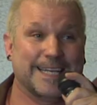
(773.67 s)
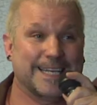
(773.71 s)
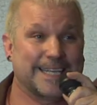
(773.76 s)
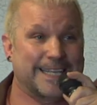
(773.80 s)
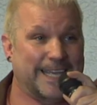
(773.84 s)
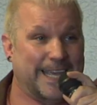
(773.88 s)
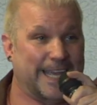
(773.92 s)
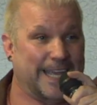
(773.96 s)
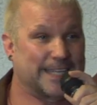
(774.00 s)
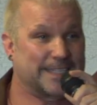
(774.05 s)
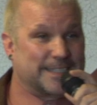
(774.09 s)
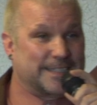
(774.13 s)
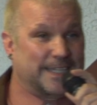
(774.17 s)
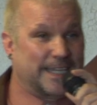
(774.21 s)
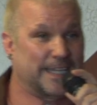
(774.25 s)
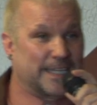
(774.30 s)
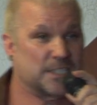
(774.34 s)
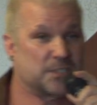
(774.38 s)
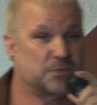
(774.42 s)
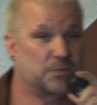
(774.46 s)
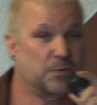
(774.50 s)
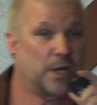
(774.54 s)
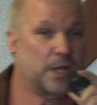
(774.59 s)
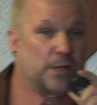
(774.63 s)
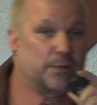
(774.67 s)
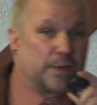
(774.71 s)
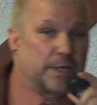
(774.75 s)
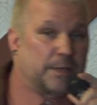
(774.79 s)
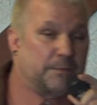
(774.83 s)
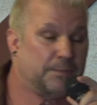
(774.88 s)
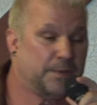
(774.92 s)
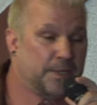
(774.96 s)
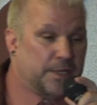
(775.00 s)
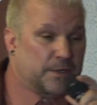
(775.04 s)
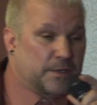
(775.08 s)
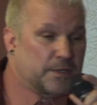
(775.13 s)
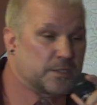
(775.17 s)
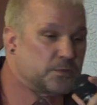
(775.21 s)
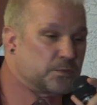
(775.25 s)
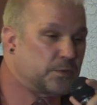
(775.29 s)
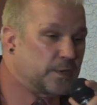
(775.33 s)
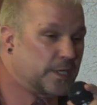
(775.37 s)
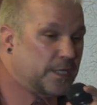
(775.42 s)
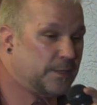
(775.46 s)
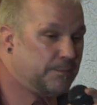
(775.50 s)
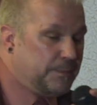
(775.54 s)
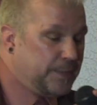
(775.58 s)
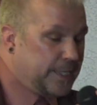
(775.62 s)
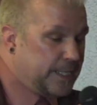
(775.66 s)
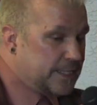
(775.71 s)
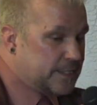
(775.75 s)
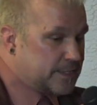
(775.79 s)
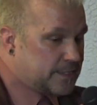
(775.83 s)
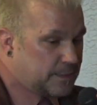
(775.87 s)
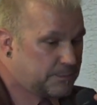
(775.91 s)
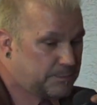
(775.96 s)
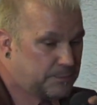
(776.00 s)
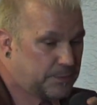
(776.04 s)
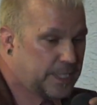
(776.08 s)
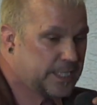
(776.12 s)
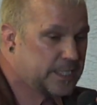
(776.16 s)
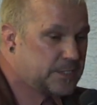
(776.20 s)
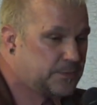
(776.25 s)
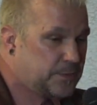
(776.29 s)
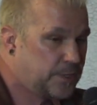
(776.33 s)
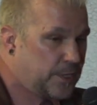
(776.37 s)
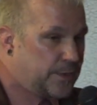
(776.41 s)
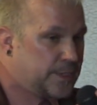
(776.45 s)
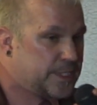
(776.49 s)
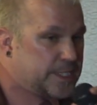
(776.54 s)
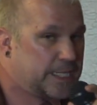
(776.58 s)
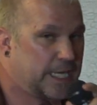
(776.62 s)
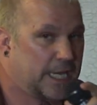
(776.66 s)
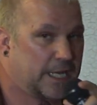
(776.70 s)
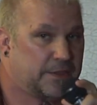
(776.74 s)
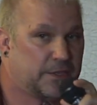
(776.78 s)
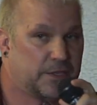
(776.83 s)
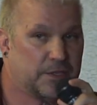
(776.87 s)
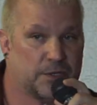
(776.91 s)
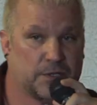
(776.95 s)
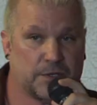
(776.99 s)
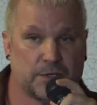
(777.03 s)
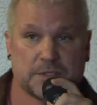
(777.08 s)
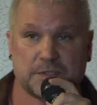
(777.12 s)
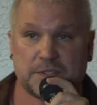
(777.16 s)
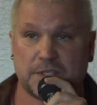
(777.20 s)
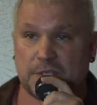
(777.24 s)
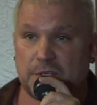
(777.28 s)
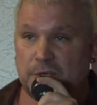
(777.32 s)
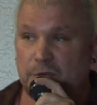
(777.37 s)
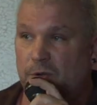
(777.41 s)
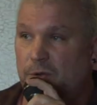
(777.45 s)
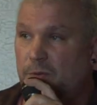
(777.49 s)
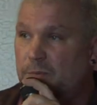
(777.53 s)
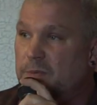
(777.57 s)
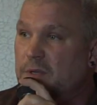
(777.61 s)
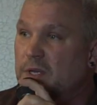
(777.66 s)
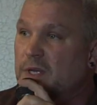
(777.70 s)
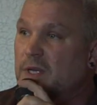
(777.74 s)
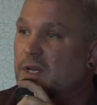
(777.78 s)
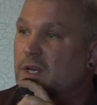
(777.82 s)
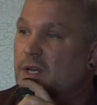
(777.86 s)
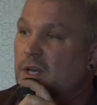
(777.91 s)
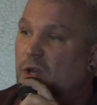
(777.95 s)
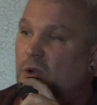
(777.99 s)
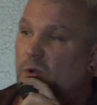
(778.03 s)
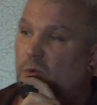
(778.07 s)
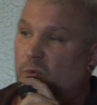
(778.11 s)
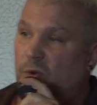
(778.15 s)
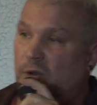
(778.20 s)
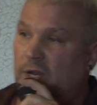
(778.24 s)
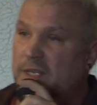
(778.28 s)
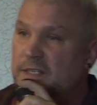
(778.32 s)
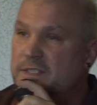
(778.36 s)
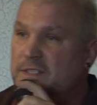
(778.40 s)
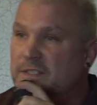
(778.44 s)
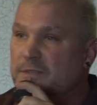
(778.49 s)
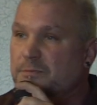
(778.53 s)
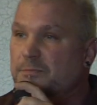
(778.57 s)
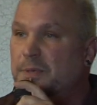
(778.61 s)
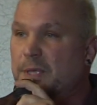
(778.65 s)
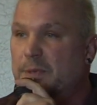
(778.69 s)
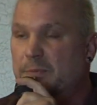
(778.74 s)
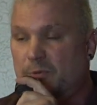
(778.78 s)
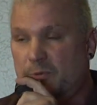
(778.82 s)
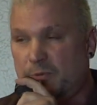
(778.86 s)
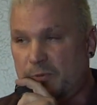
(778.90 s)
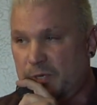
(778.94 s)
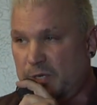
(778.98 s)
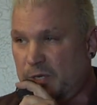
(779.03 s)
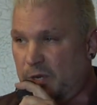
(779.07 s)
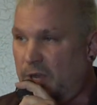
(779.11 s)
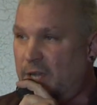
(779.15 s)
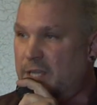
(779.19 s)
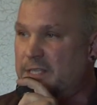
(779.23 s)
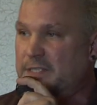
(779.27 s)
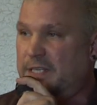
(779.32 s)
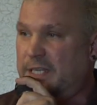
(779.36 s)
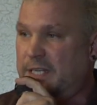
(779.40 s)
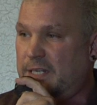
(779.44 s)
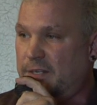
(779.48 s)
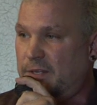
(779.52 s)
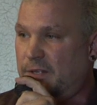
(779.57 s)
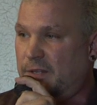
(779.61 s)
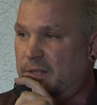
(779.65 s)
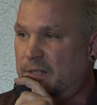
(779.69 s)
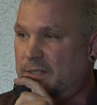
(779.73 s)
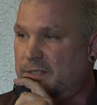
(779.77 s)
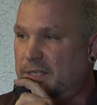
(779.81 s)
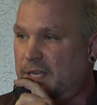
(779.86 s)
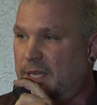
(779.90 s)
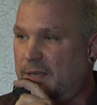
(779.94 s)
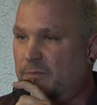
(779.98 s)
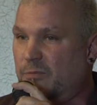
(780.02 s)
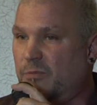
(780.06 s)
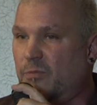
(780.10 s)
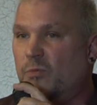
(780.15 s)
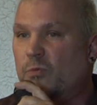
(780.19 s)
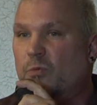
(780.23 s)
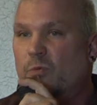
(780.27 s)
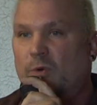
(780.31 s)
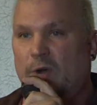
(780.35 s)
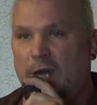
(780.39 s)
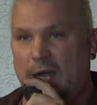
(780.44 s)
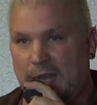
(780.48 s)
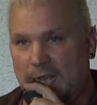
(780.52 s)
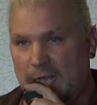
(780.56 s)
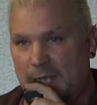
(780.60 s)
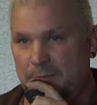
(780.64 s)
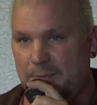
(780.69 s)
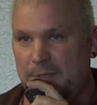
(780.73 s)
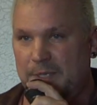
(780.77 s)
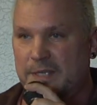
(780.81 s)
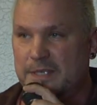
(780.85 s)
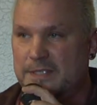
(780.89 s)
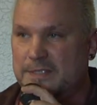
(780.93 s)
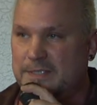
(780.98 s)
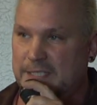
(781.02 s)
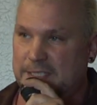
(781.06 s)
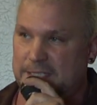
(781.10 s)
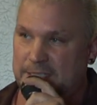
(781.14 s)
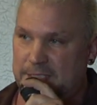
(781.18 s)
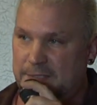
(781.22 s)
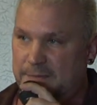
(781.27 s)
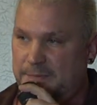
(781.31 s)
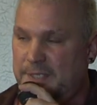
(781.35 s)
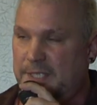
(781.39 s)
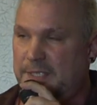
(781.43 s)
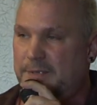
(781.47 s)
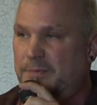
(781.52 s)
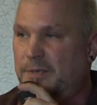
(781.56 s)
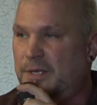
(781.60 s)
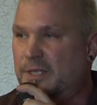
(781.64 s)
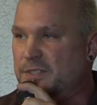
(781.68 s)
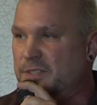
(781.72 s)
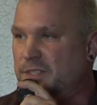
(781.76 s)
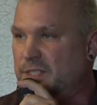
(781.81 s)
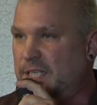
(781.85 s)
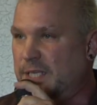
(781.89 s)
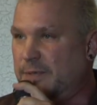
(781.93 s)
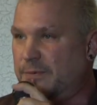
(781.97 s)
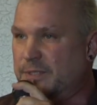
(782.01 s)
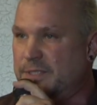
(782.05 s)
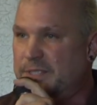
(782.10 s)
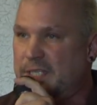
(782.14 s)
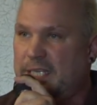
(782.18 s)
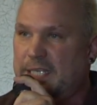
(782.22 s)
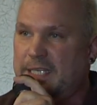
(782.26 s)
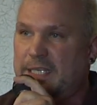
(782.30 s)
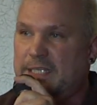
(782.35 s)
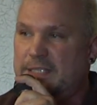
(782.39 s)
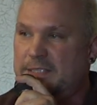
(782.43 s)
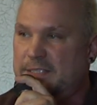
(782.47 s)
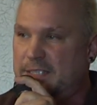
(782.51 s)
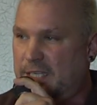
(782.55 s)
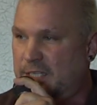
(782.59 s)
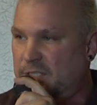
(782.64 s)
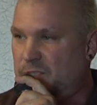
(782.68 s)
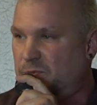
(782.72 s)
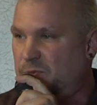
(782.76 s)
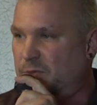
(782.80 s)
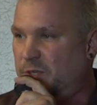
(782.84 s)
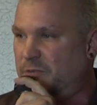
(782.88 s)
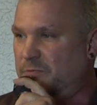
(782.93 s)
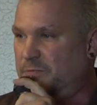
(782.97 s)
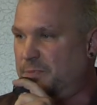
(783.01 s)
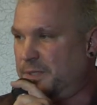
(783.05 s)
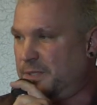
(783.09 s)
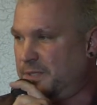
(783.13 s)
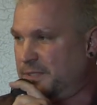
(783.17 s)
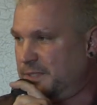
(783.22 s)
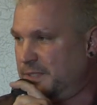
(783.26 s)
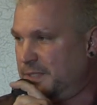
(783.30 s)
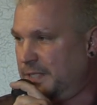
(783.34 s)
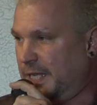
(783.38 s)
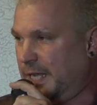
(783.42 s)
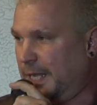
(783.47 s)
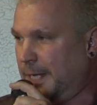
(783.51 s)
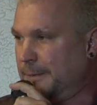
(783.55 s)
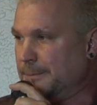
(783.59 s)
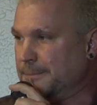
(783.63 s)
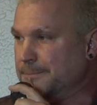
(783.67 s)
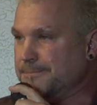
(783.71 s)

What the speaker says: can't stand swallowing pills. One of the biggest complaints we always got in the nursing home was people were nauseated all the time. Why? Because they didn't eat much and they were taking 10, 12 pills a day.